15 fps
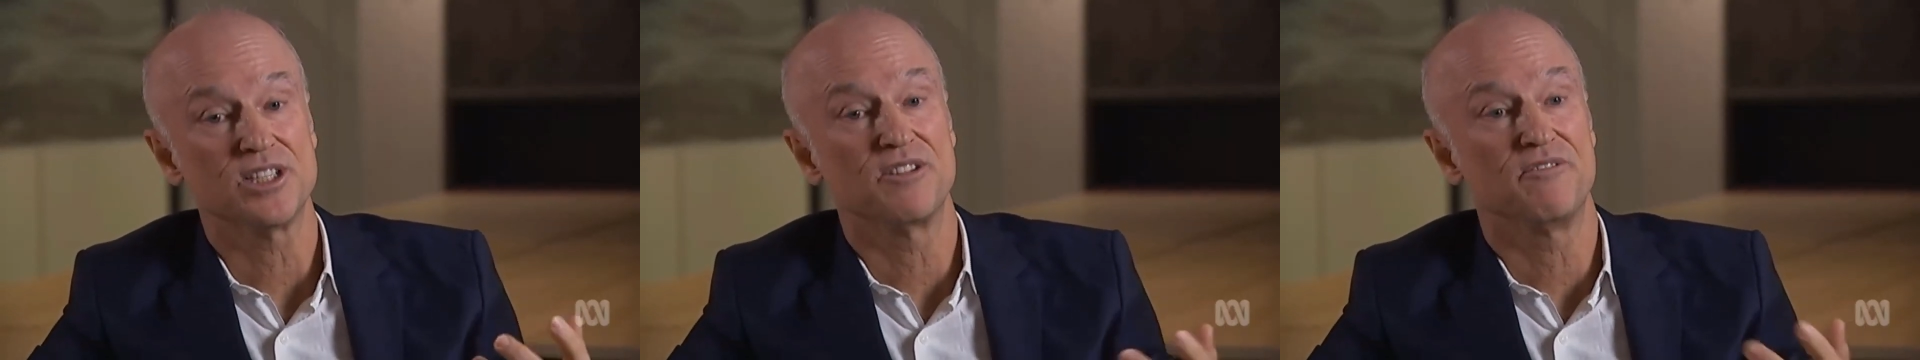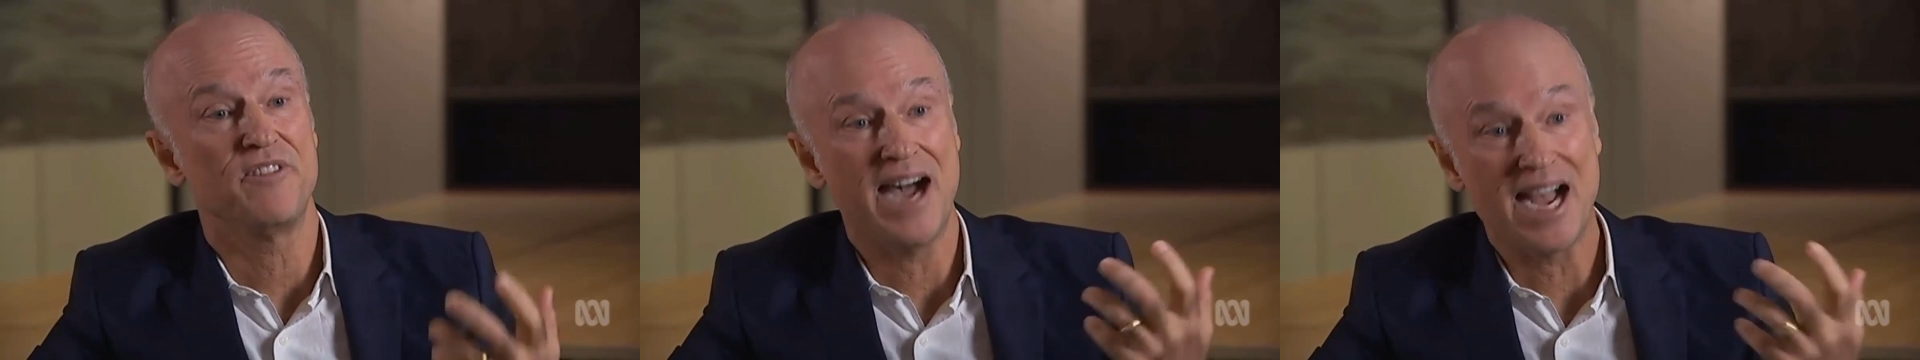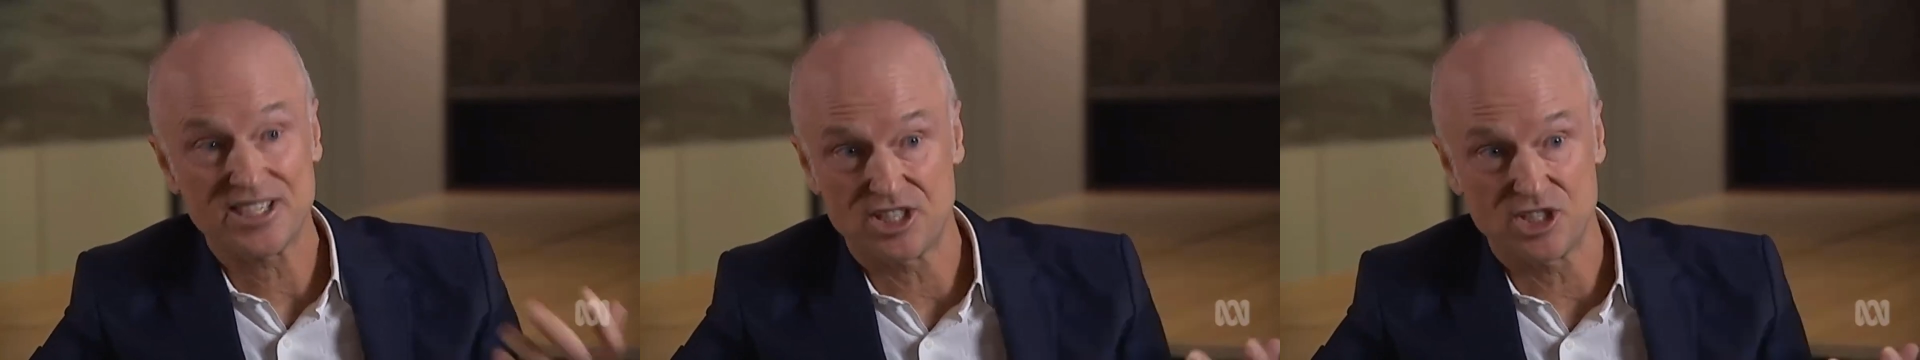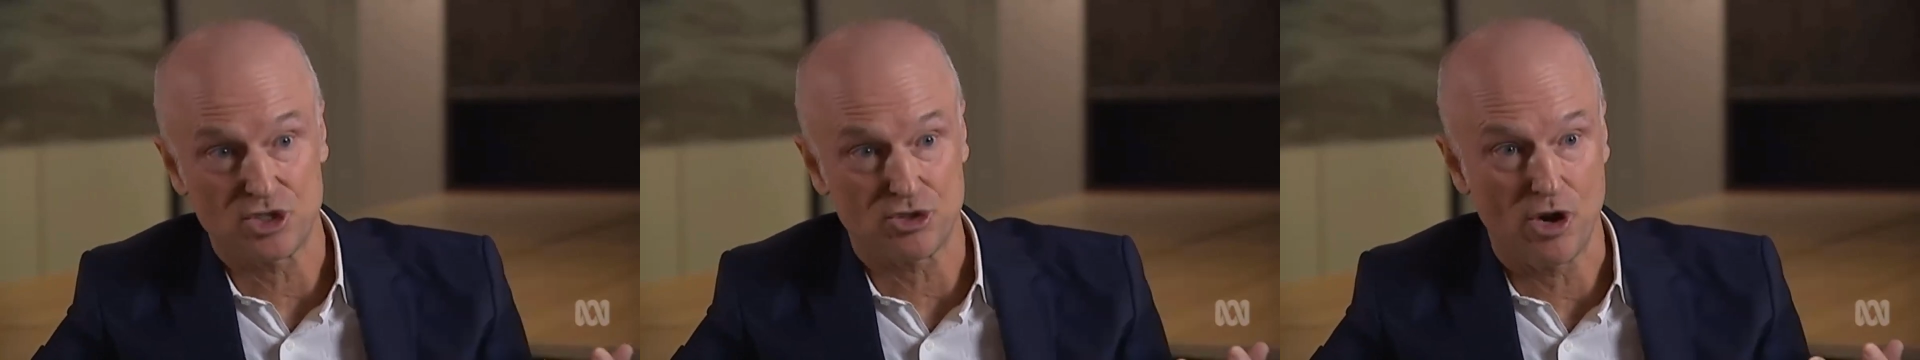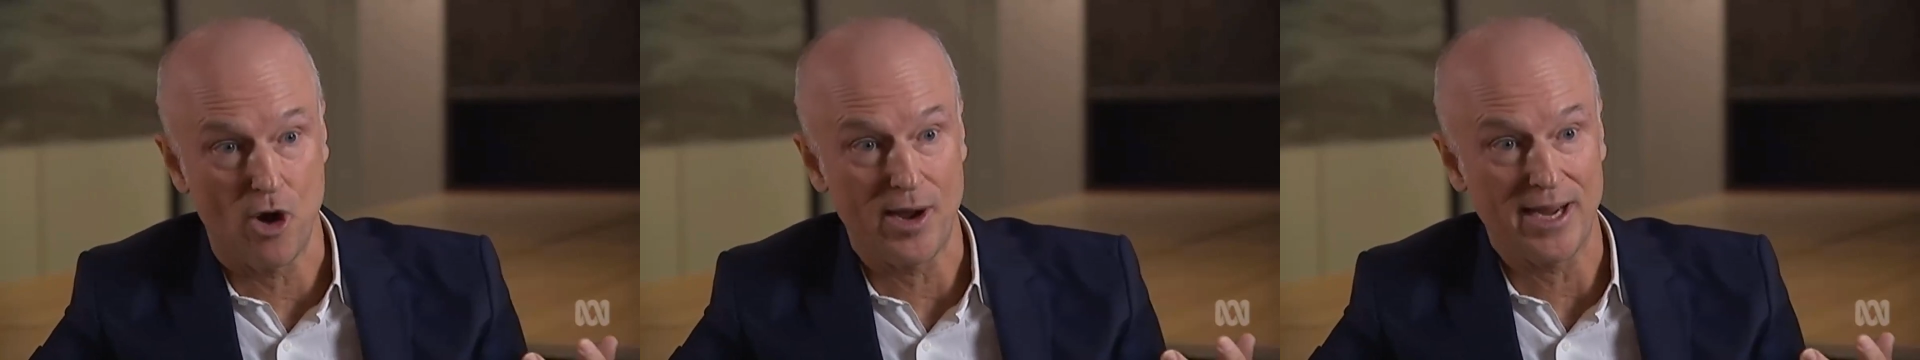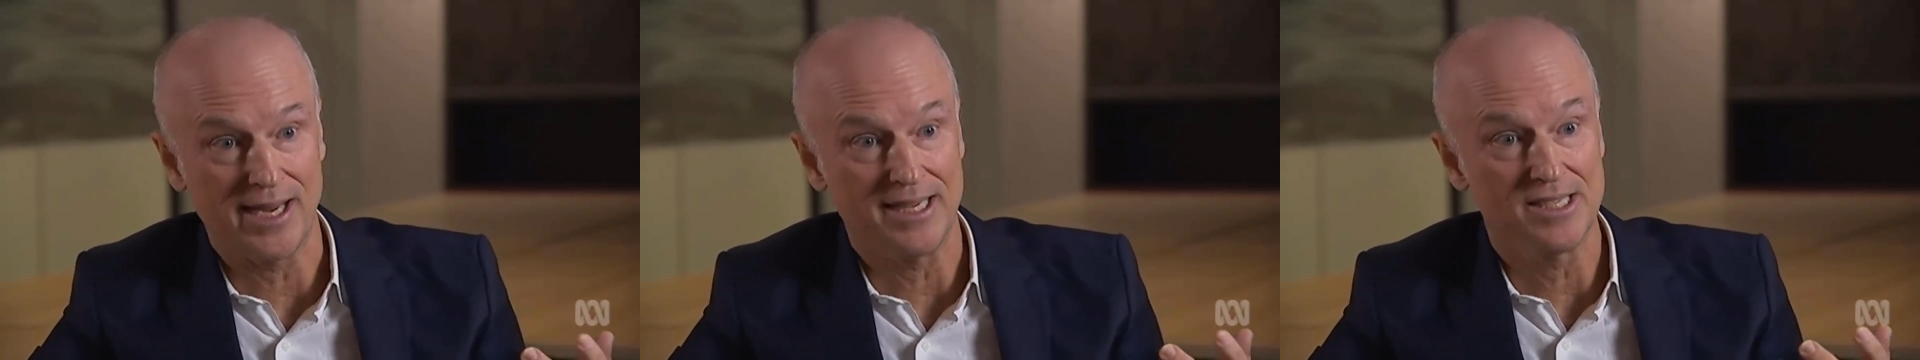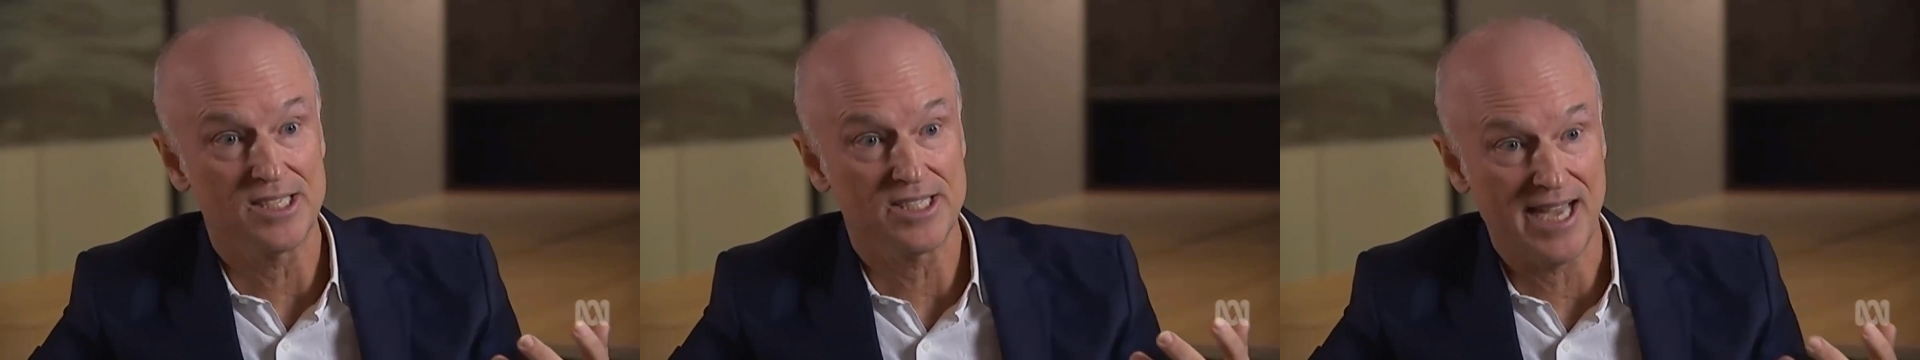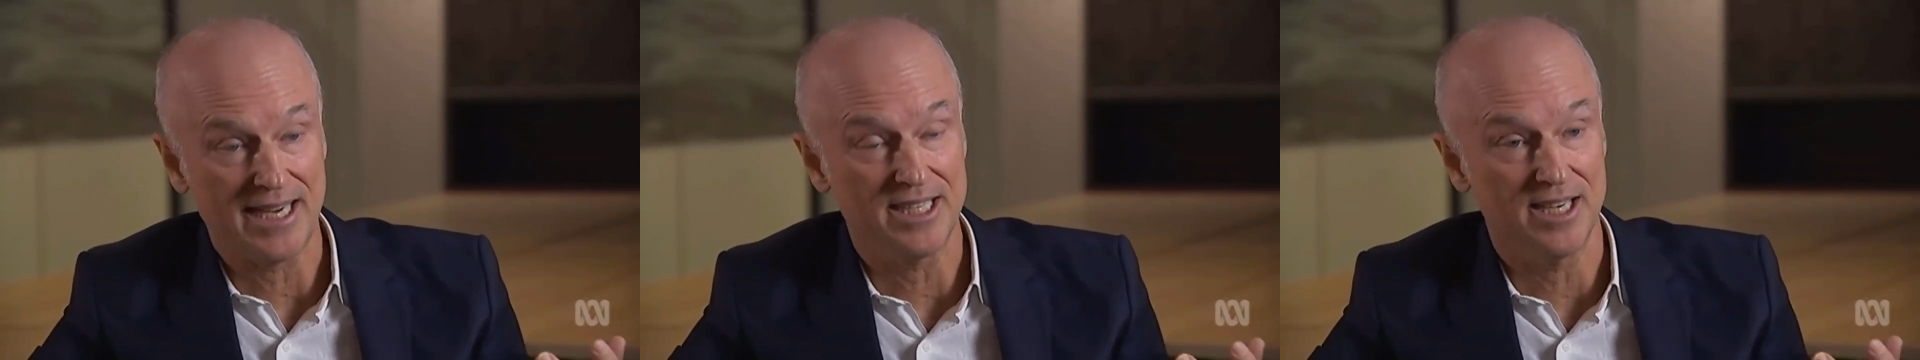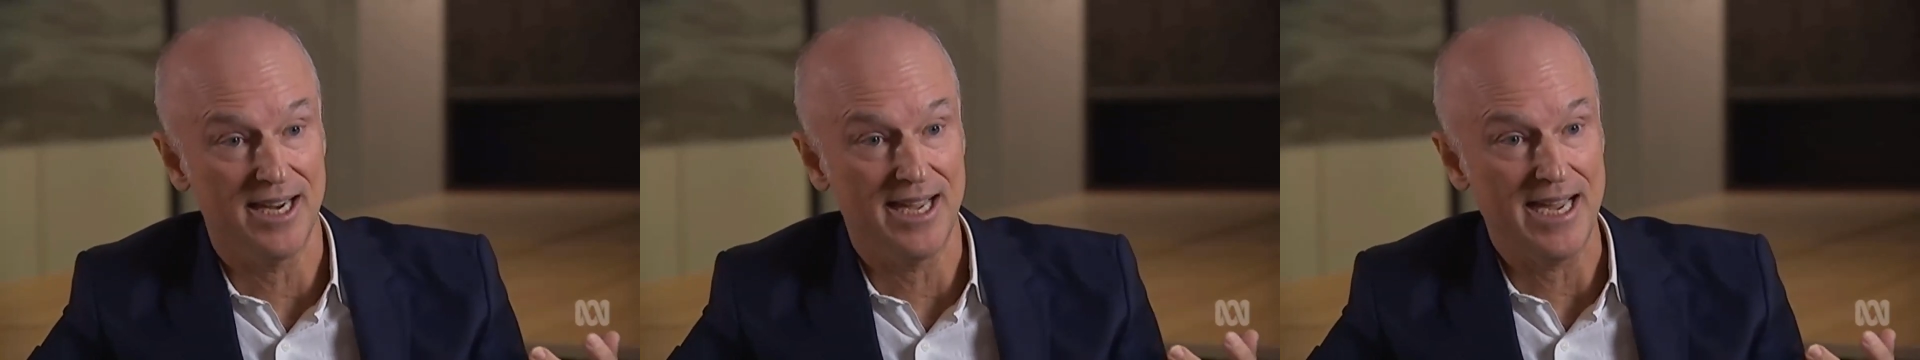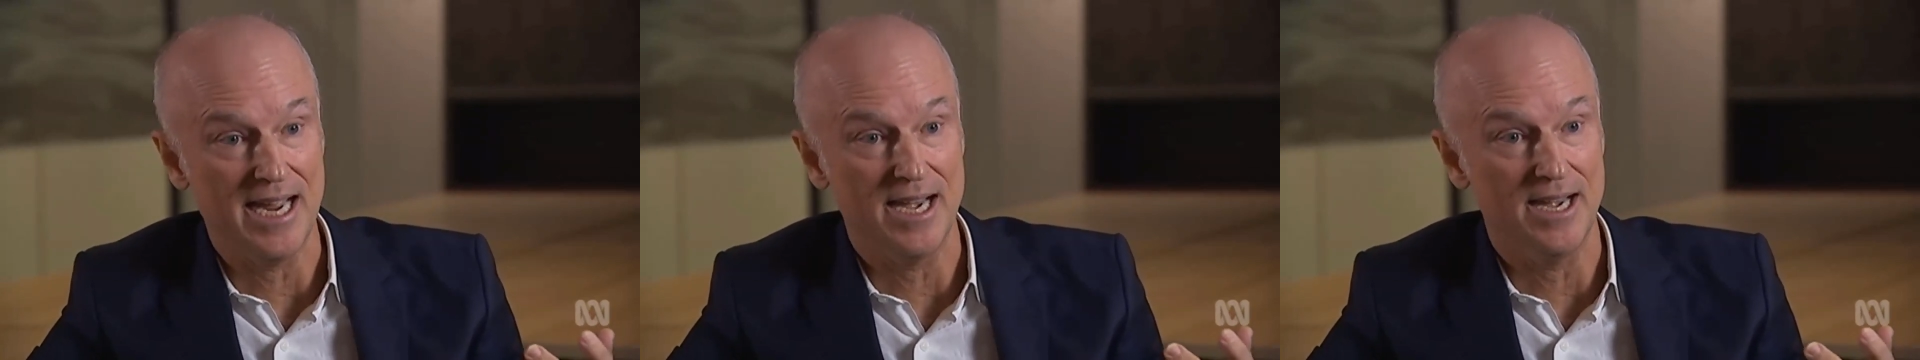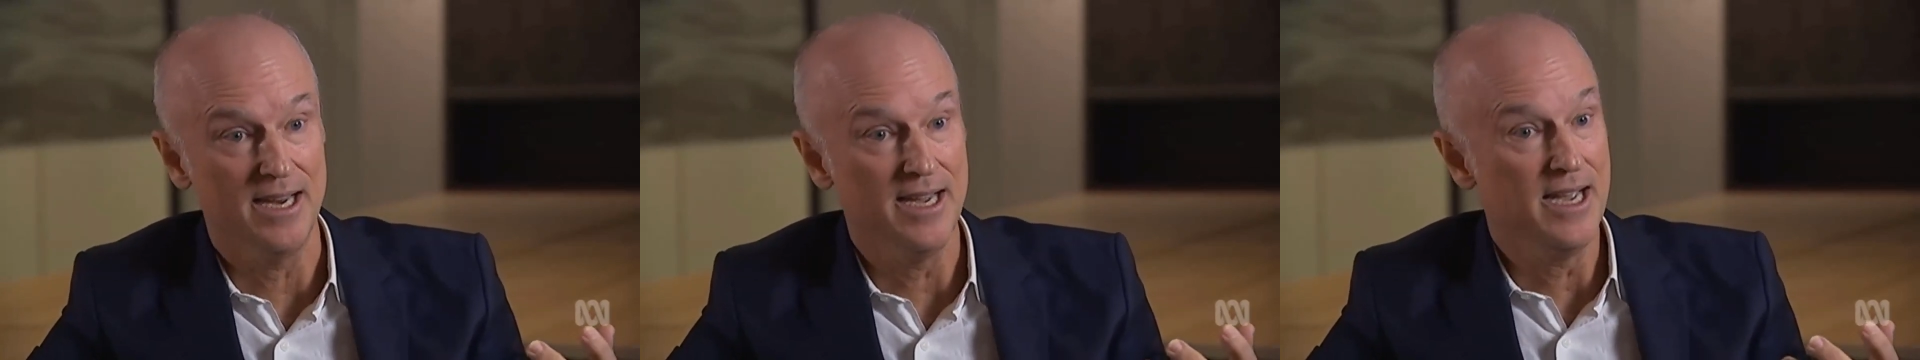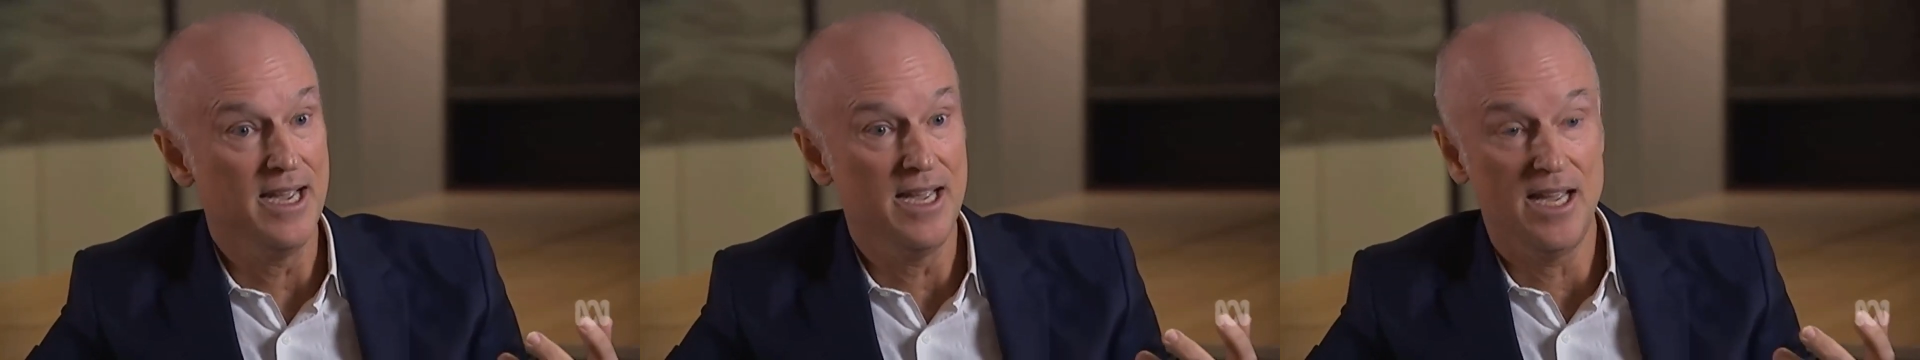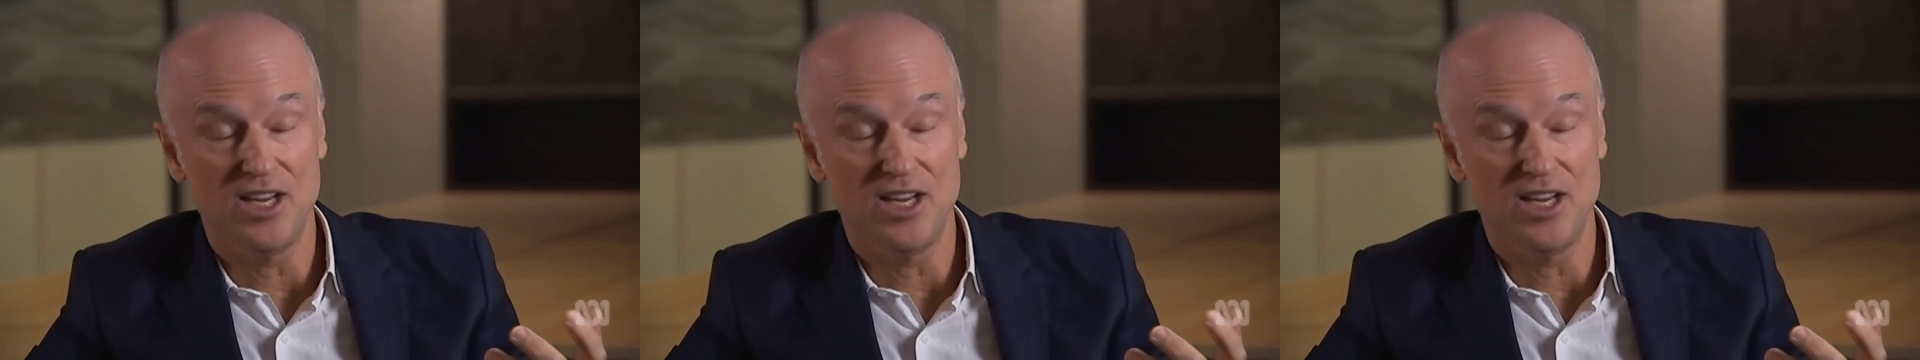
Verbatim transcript: It's the fastest growing sector in